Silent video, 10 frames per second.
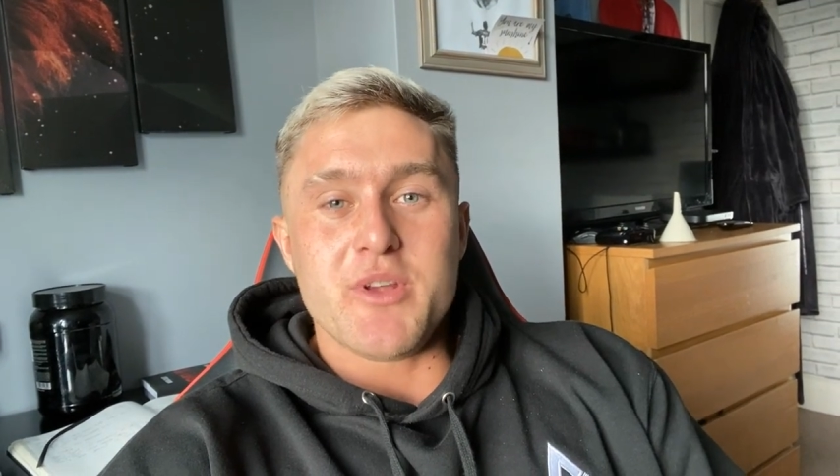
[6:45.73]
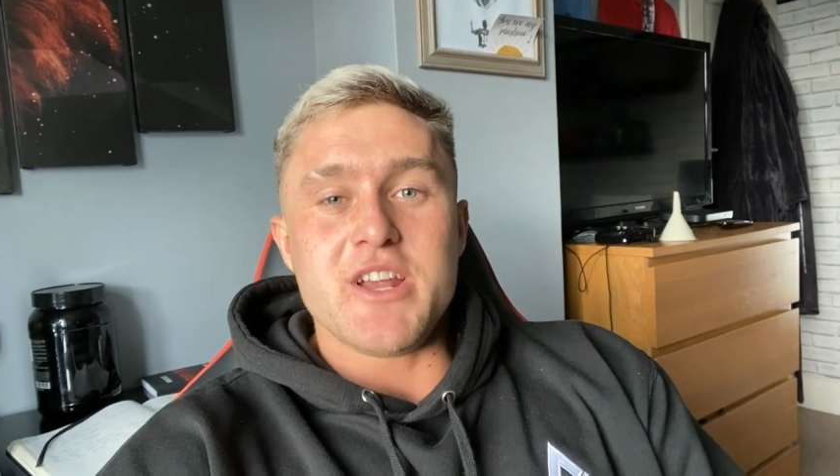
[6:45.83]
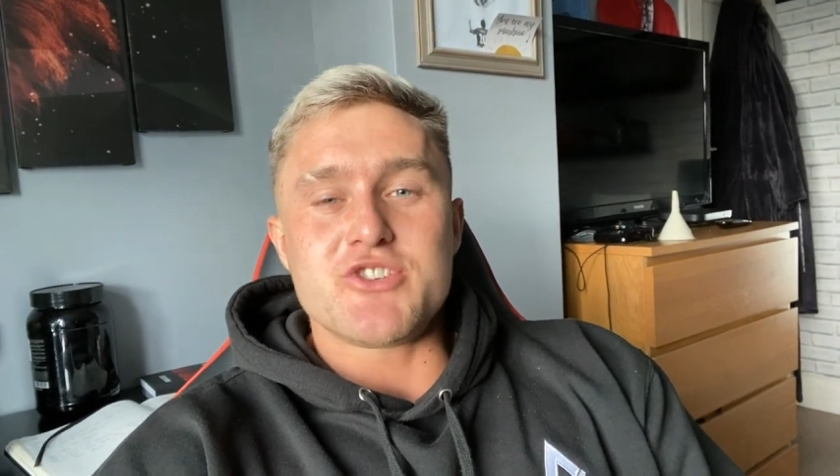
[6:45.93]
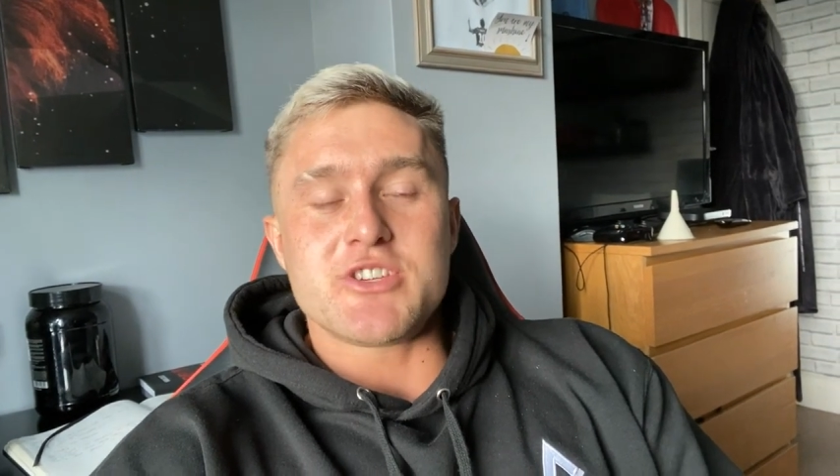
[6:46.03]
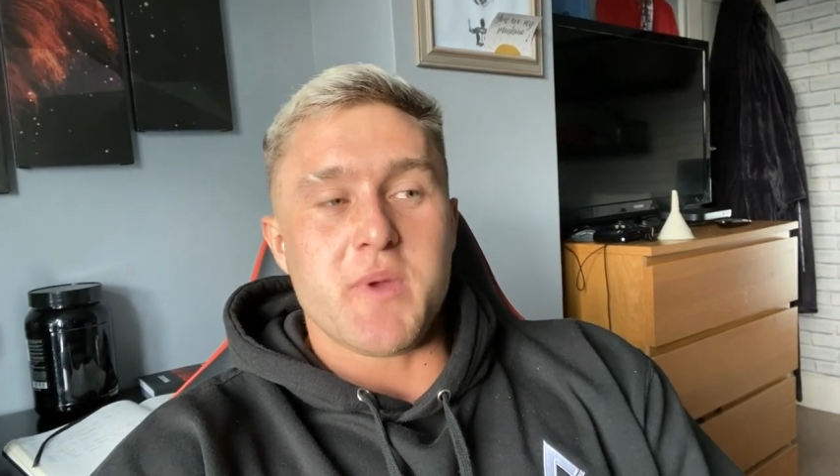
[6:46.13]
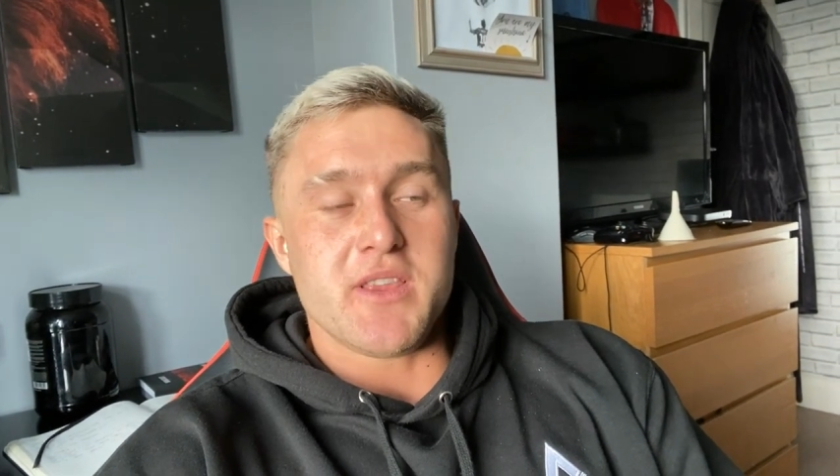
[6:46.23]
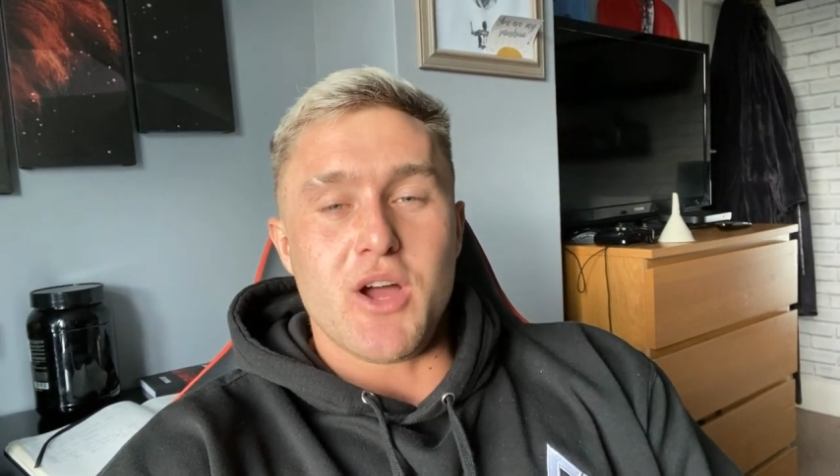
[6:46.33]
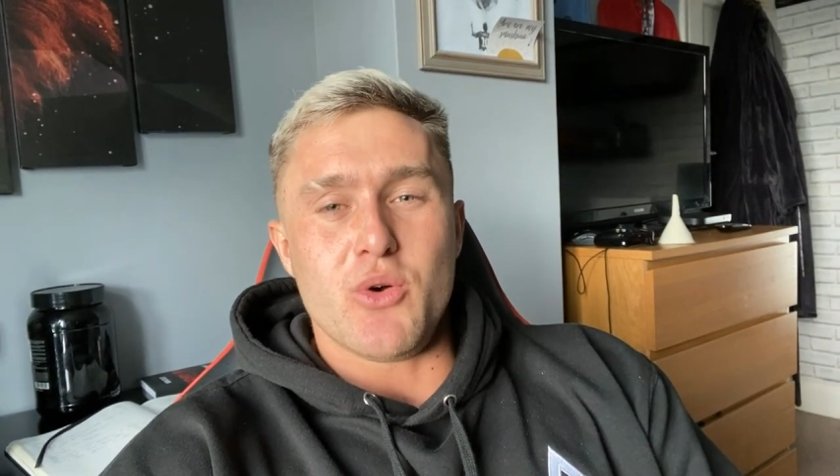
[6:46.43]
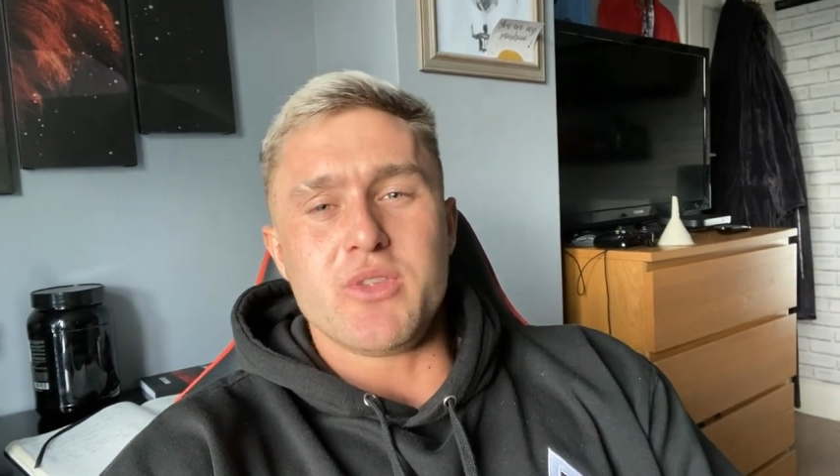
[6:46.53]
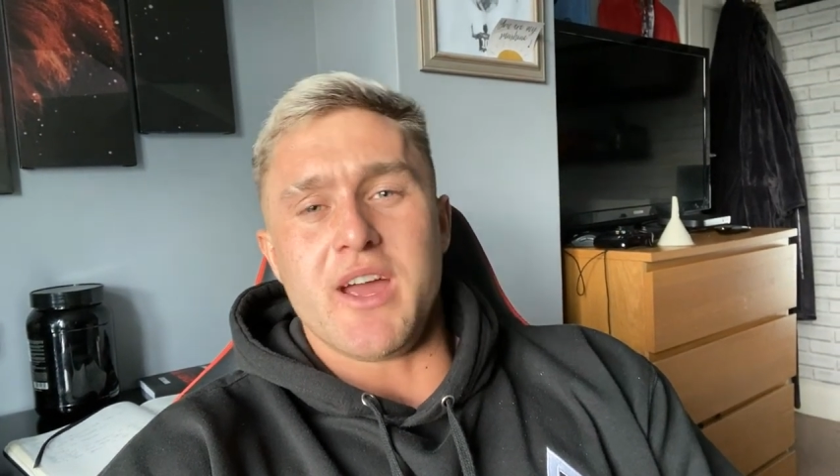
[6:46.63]
We literally spent the
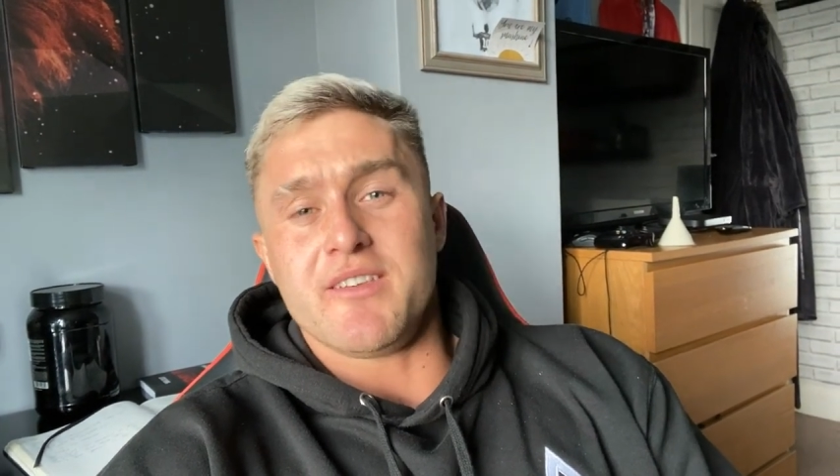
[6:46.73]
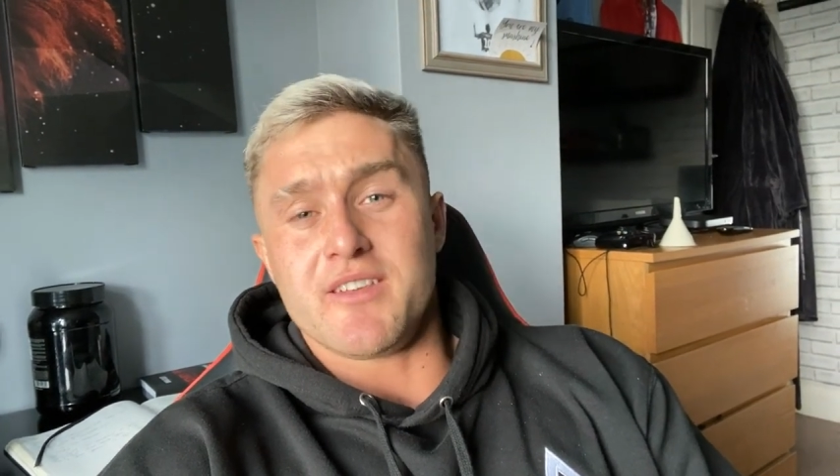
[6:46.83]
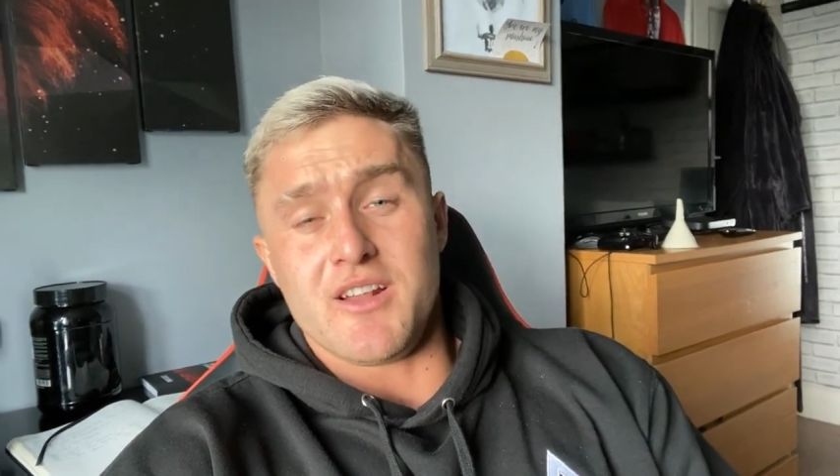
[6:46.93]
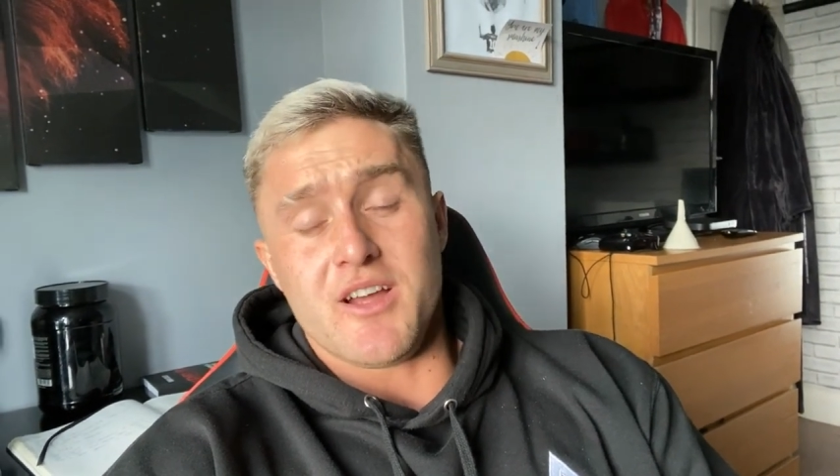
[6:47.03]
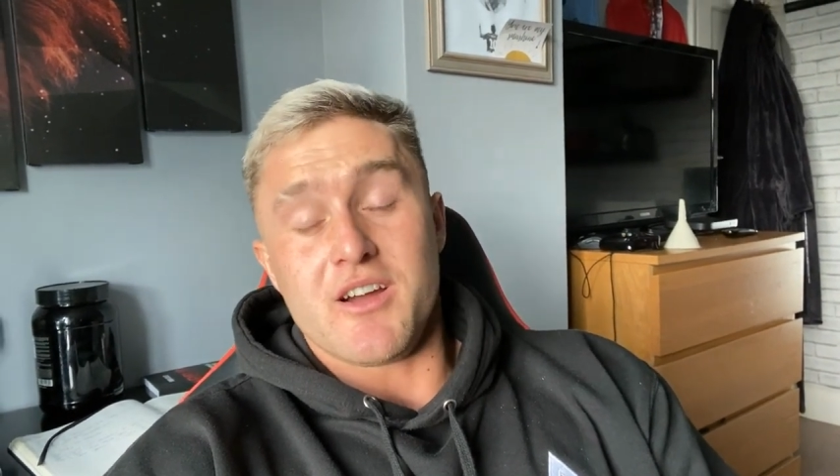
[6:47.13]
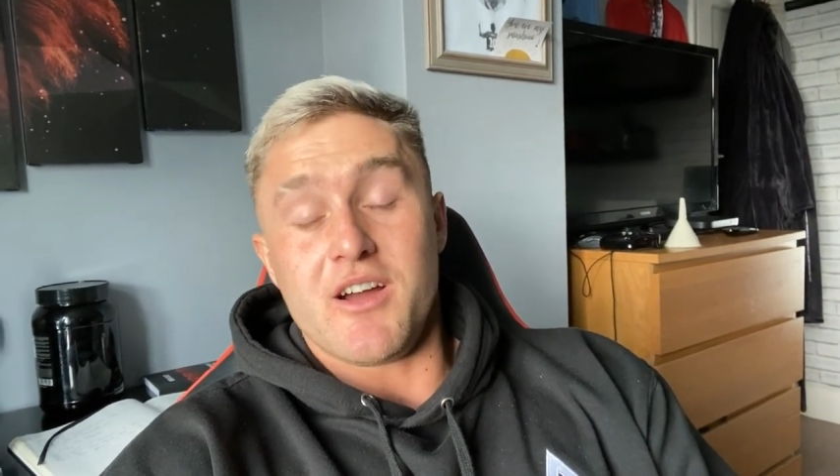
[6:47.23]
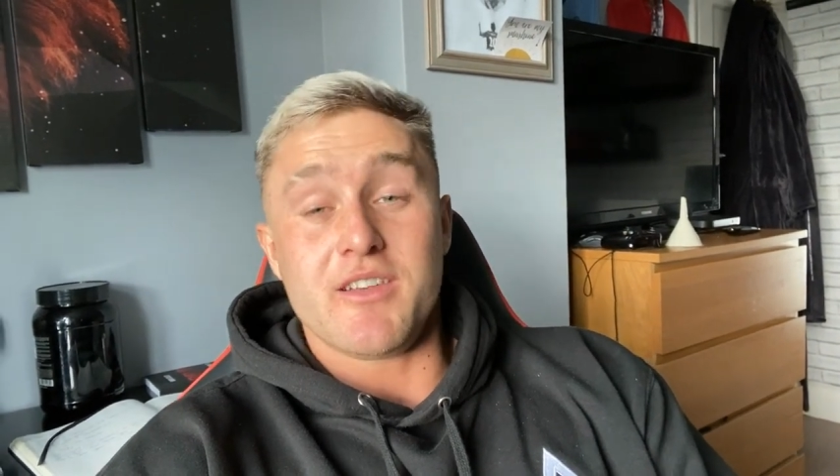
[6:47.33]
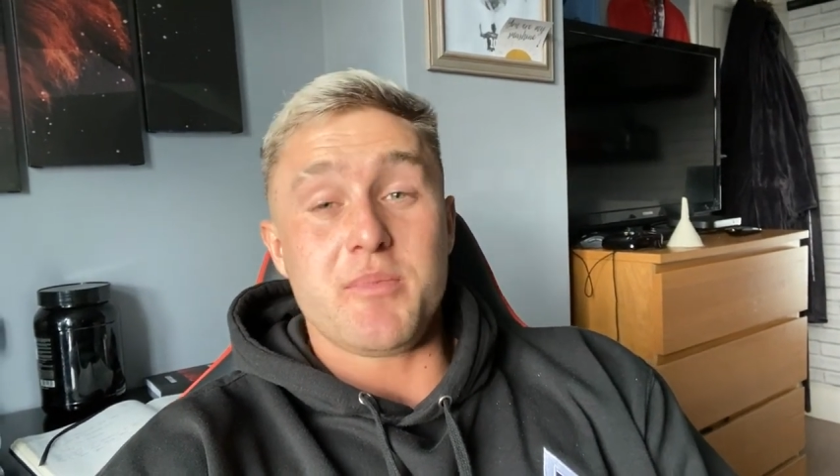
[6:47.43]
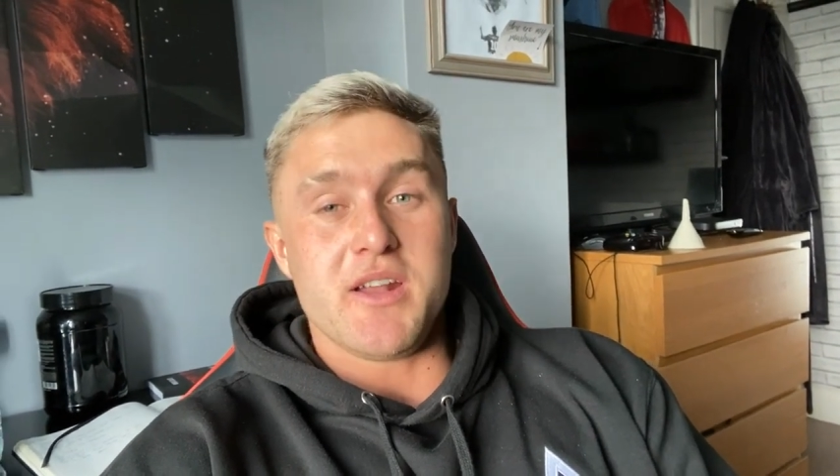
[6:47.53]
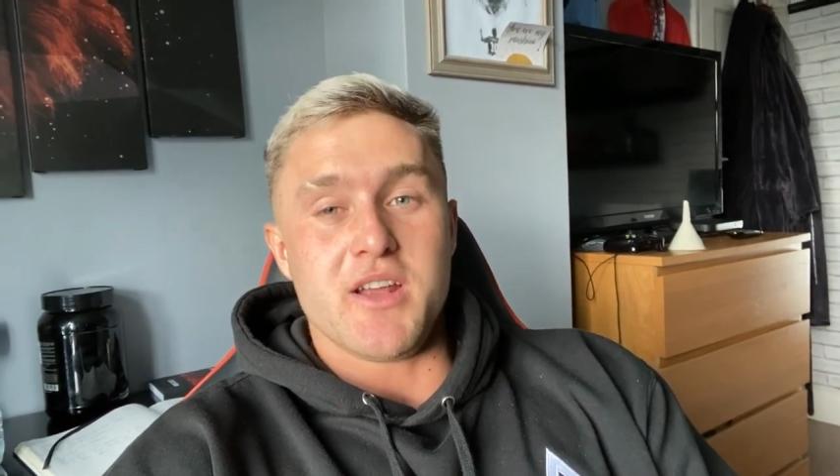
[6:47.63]
whole day. So like I
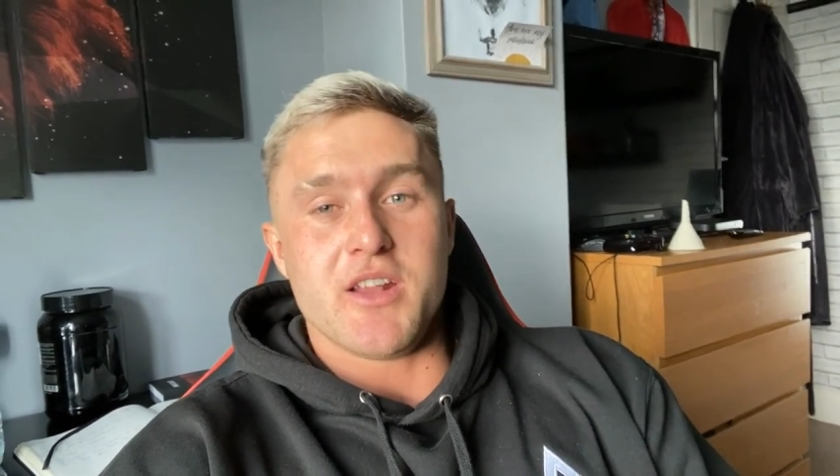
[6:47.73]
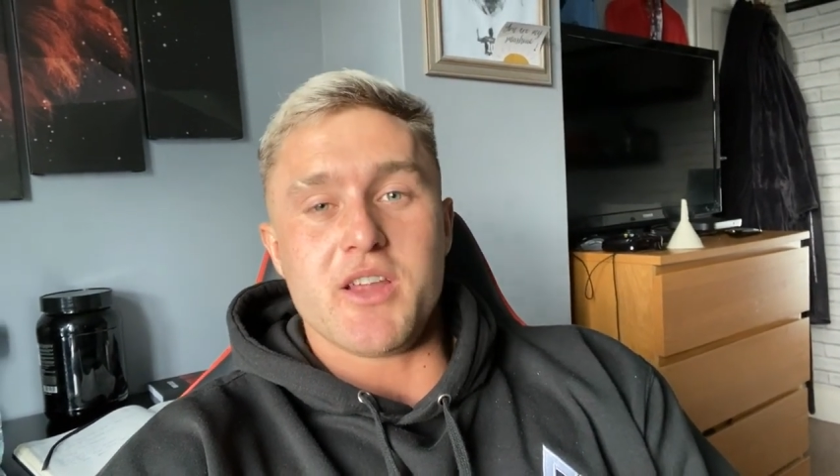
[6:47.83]
explained earlier,